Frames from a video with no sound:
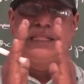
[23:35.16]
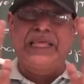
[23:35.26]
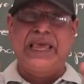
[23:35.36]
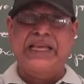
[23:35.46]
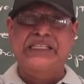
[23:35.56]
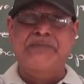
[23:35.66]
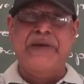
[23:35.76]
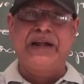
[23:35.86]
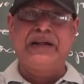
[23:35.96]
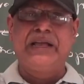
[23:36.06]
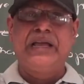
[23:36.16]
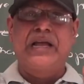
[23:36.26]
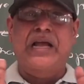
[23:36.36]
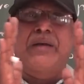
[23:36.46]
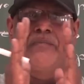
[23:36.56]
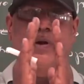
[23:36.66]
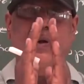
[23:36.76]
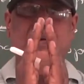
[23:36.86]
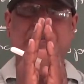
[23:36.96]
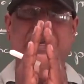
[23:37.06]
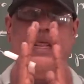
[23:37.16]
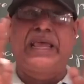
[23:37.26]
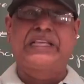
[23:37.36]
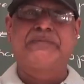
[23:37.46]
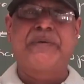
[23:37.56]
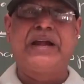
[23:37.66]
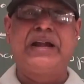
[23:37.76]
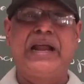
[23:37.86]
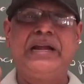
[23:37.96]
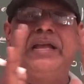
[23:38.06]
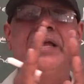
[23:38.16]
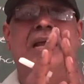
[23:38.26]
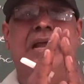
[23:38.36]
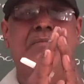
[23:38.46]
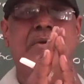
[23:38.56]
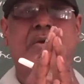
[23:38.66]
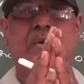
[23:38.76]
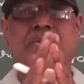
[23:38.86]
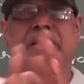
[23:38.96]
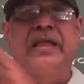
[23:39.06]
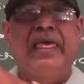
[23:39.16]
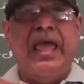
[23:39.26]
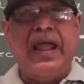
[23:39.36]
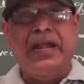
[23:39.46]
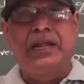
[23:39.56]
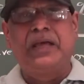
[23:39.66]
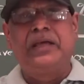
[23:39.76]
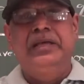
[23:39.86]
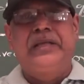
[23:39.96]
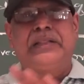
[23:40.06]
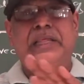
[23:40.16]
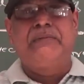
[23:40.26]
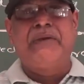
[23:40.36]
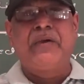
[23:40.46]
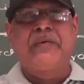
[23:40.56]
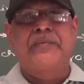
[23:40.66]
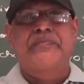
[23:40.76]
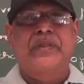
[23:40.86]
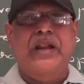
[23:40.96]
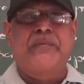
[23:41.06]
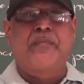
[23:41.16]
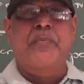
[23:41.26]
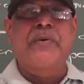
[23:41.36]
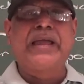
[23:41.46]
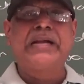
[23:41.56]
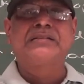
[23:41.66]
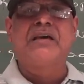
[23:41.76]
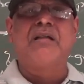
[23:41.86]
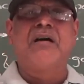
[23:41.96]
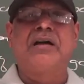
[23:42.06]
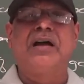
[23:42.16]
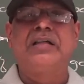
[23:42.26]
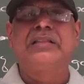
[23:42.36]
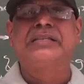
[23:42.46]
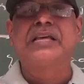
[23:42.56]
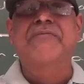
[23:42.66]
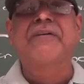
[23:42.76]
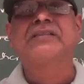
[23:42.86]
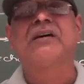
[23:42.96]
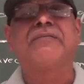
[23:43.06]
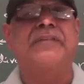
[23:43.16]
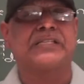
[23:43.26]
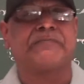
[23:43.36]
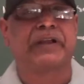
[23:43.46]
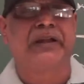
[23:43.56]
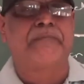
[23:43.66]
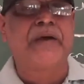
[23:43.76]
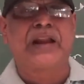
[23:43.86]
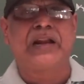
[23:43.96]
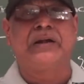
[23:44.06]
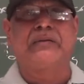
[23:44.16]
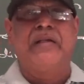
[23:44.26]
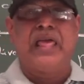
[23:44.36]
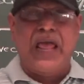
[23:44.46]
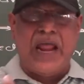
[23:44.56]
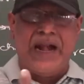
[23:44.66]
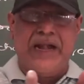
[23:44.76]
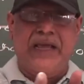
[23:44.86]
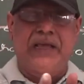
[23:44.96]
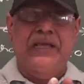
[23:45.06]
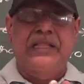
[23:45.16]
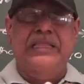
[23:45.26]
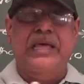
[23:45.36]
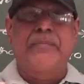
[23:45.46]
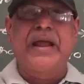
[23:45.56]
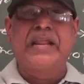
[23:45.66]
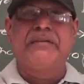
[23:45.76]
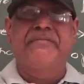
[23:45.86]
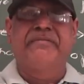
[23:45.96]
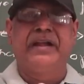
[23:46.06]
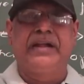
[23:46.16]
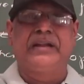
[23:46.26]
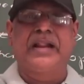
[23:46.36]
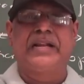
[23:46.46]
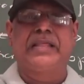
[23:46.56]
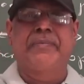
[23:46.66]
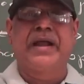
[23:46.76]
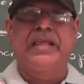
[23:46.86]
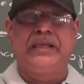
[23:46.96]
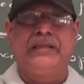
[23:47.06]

They expand, come closer, expand and come closer. And the wave, right, propagates along the surface of the speed parallel, and the paddy field, right, the paddy,